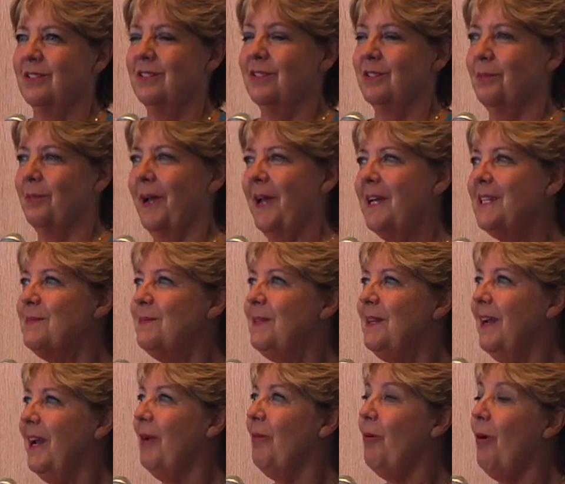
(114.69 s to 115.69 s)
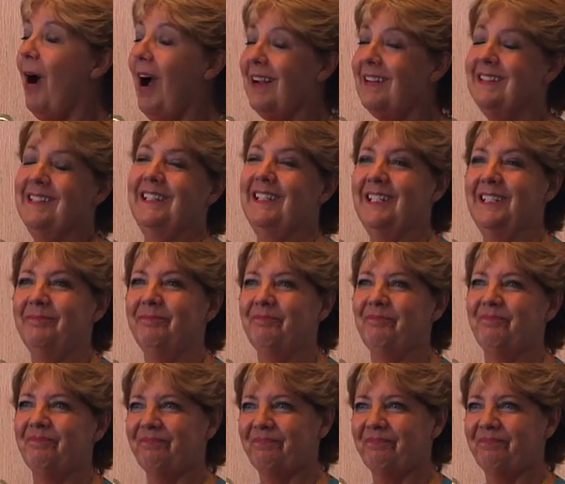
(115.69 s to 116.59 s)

So my husband and I walked in